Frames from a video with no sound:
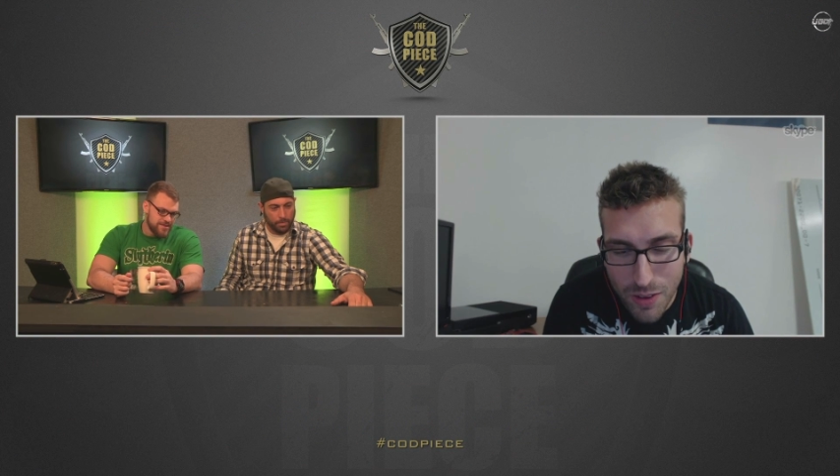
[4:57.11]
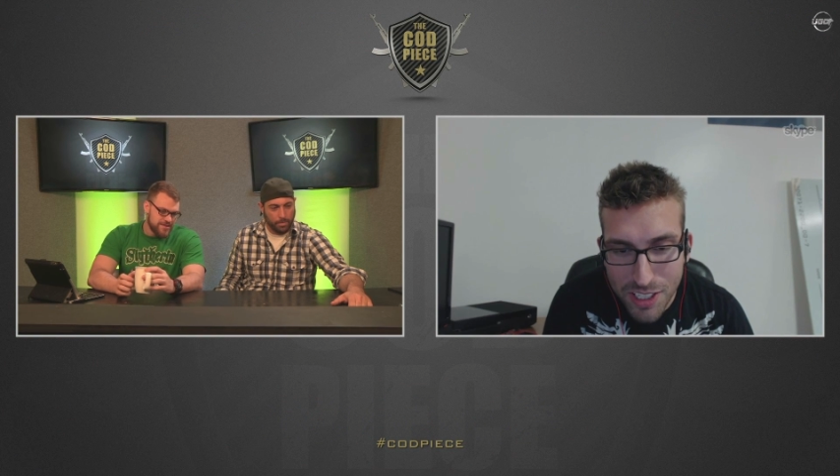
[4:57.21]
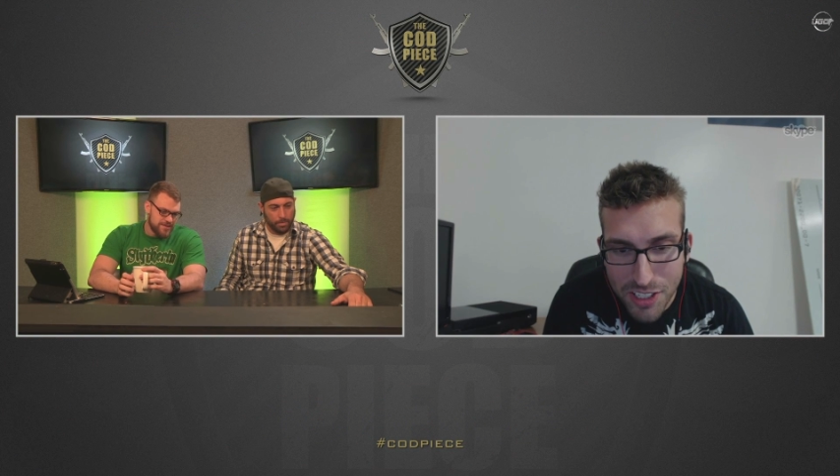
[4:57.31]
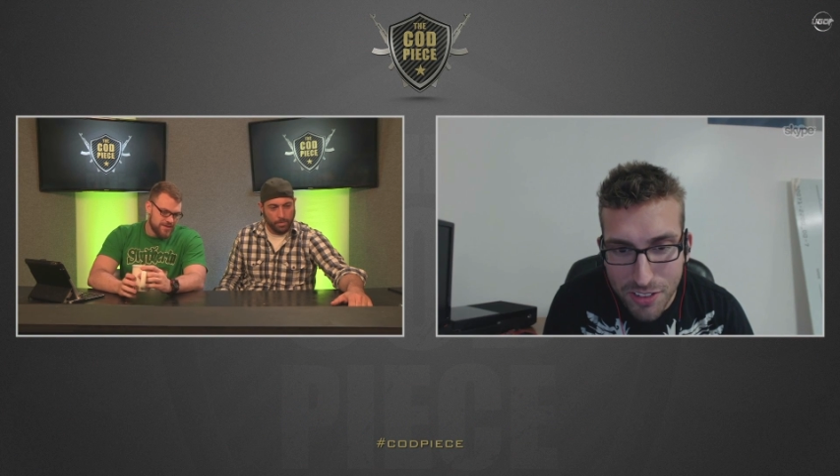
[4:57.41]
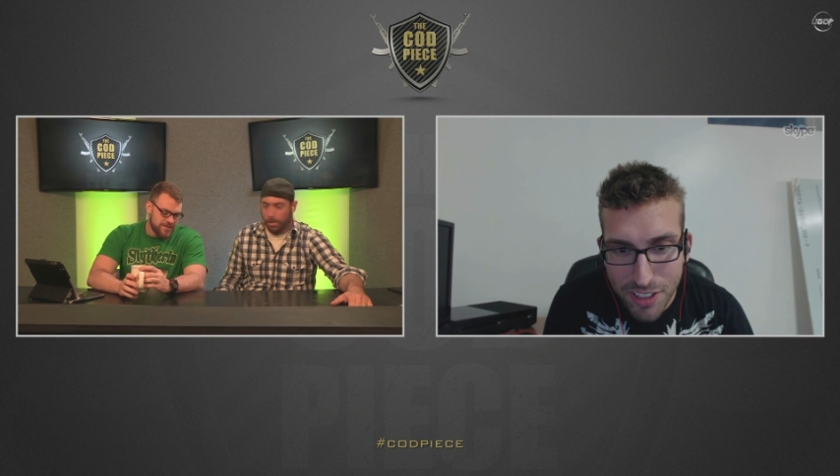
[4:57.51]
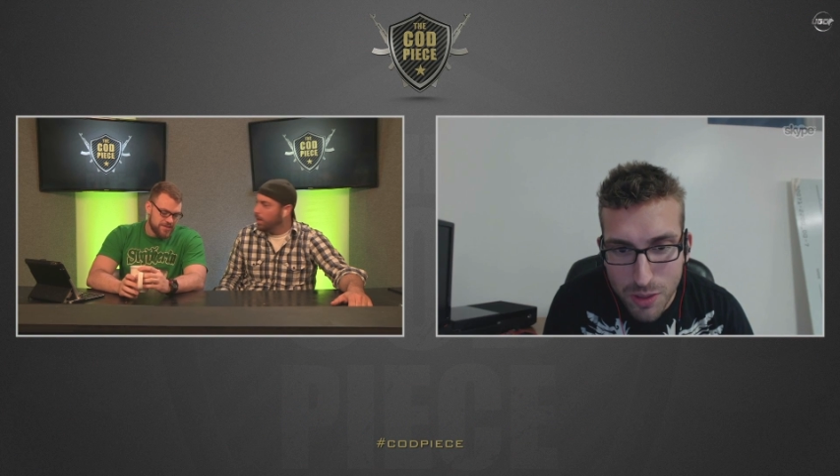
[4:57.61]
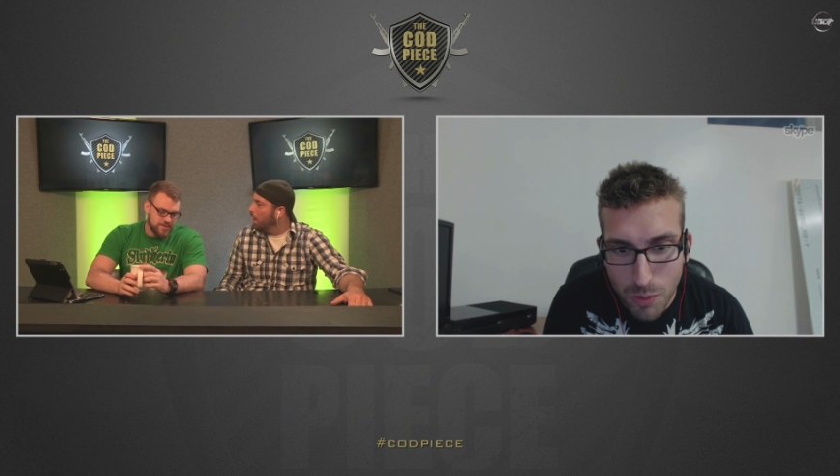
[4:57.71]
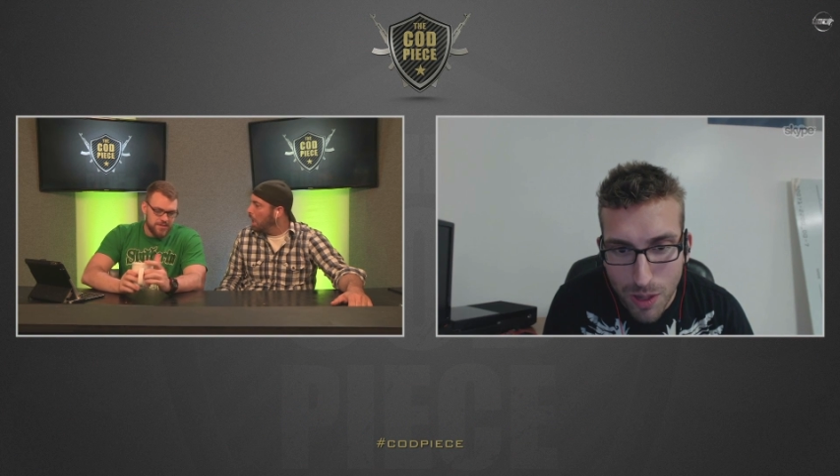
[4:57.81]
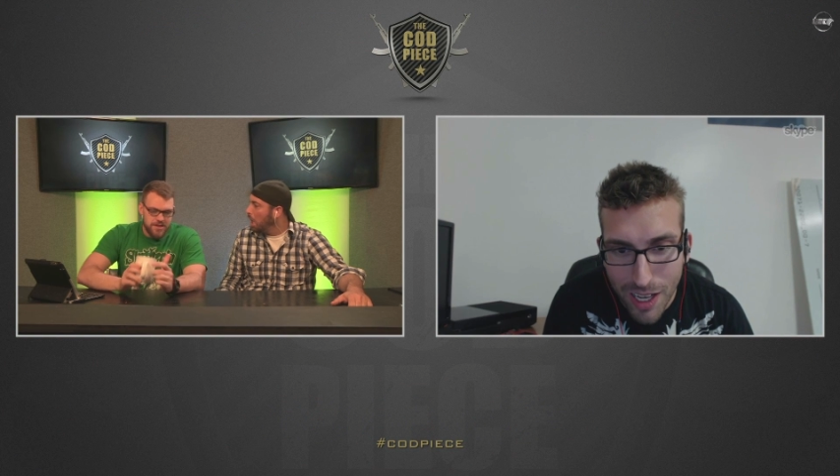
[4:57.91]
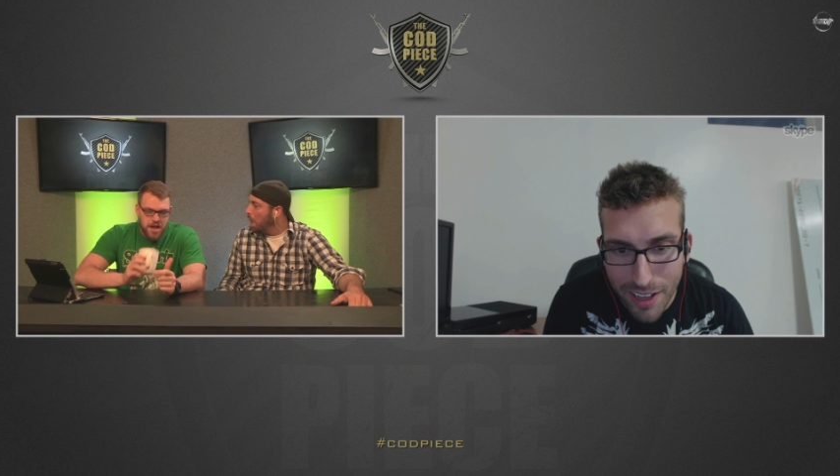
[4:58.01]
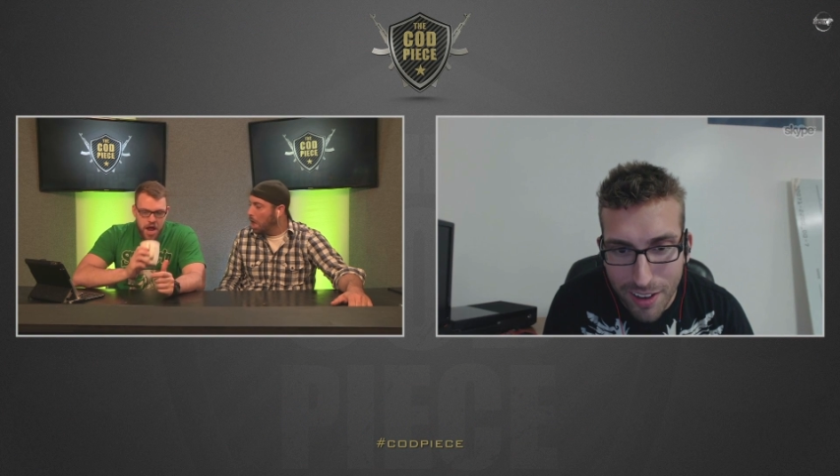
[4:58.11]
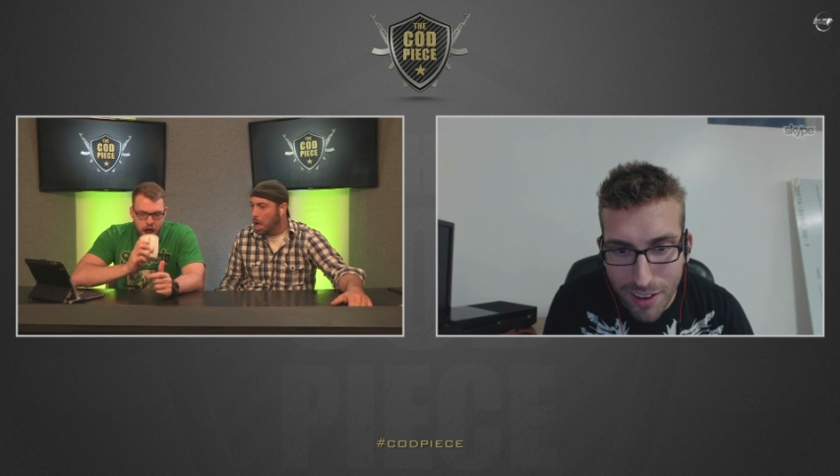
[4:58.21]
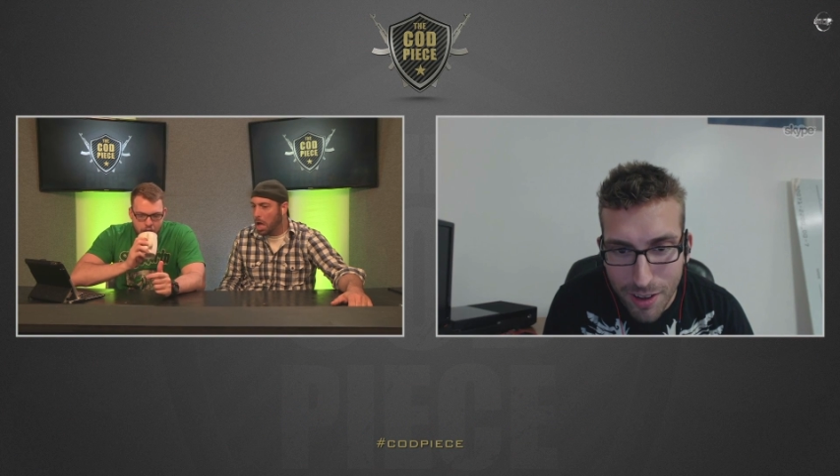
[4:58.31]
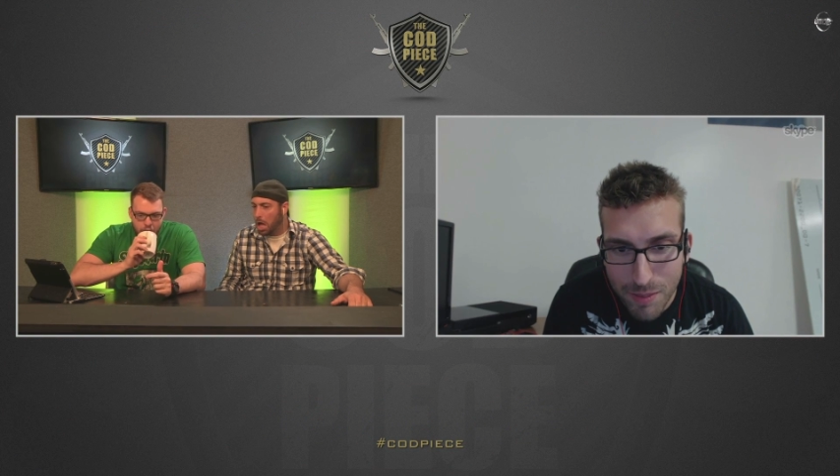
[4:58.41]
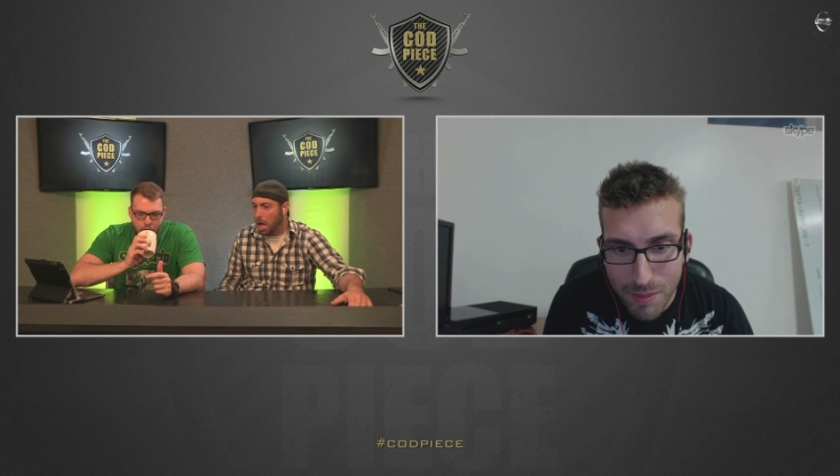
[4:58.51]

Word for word: reads, why are Mr.